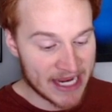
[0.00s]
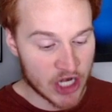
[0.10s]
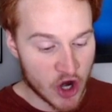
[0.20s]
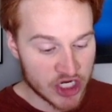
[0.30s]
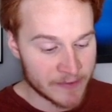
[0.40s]
an
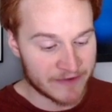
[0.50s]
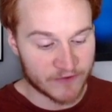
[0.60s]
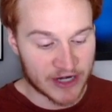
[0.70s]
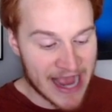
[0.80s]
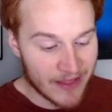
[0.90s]
argument
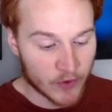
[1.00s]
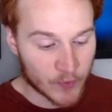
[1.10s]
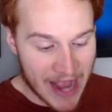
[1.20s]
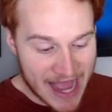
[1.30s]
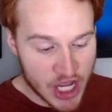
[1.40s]
for
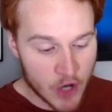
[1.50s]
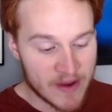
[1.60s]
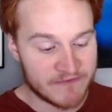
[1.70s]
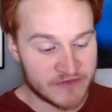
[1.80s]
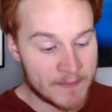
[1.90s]
Colorado
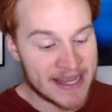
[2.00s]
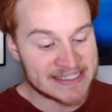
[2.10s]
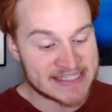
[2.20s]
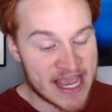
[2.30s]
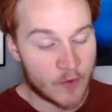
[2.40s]
if the
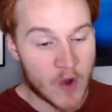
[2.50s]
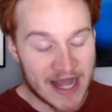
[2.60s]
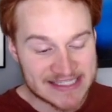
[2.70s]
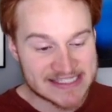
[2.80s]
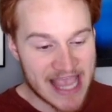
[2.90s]
Big Ten
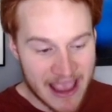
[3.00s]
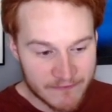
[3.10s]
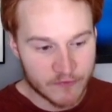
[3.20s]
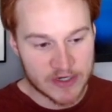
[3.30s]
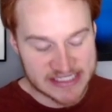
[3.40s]
wants
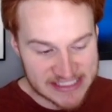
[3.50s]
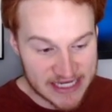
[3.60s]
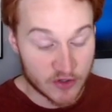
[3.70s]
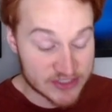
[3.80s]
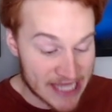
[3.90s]
every
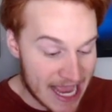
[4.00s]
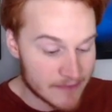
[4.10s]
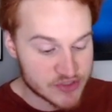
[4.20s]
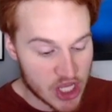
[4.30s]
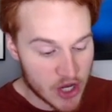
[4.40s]
single
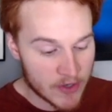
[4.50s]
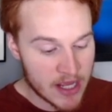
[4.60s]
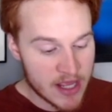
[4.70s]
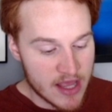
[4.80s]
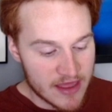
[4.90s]
time
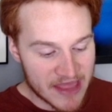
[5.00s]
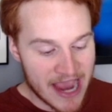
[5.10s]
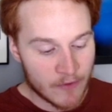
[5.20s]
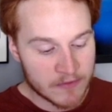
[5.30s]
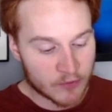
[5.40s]
zone.
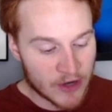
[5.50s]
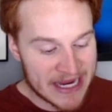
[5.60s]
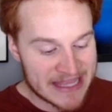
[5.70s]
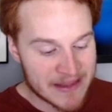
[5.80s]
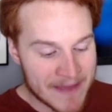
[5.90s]
That would
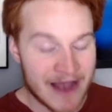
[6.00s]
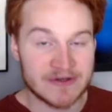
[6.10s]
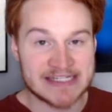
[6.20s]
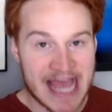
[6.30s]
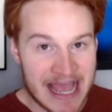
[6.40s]
bring in the
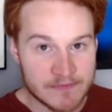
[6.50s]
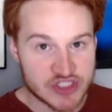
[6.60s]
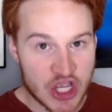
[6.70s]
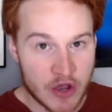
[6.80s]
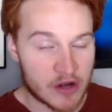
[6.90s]
Mountain Time
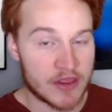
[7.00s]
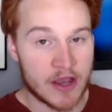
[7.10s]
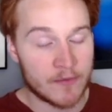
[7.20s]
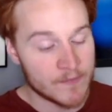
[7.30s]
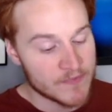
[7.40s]
Zone,
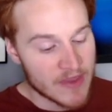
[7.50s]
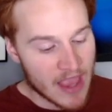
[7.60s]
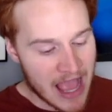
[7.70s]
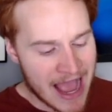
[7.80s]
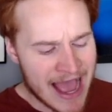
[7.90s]
although
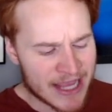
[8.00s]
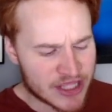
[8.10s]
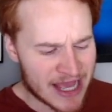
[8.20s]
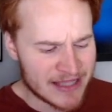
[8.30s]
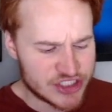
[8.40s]

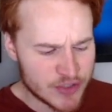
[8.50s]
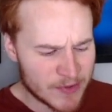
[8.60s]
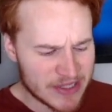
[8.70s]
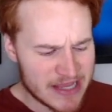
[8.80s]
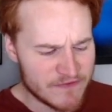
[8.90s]
I do
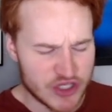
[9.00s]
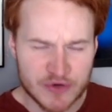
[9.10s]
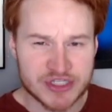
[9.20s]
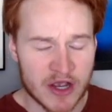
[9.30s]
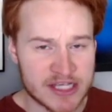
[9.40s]
believe
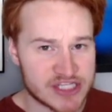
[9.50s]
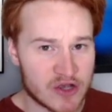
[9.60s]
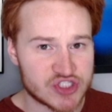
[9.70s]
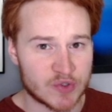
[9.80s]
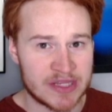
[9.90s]
Utah is
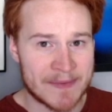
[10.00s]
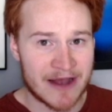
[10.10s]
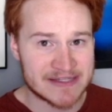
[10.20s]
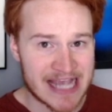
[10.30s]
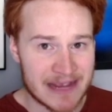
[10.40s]
also in the
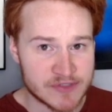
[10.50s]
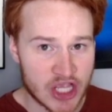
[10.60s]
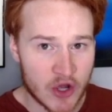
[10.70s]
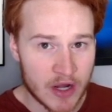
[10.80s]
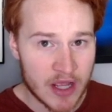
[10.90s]
Mountain Time
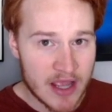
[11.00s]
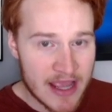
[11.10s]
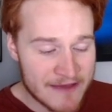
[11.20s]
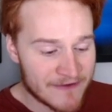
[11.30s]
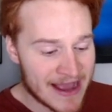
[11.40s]
Zone,
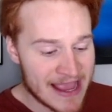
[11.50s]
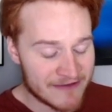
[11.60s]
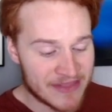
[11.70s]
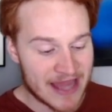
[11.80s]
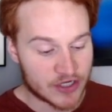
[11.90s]
if I
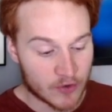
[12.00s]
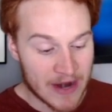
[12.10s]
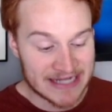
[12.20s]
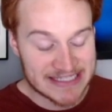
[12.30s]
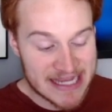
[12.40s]
have that
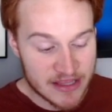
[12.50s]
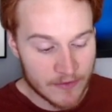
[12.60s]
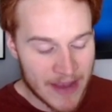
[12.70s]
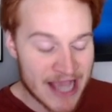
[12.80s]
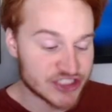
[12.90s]
correct.
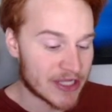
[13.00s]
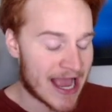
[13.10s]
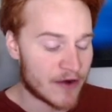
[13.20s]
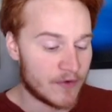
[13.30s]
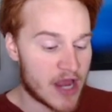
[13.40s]
Actually,
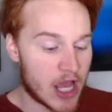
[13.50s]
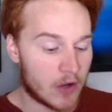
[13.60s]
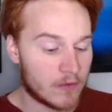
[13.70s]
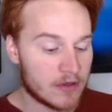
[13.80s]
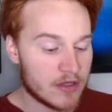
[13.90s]
I don't know.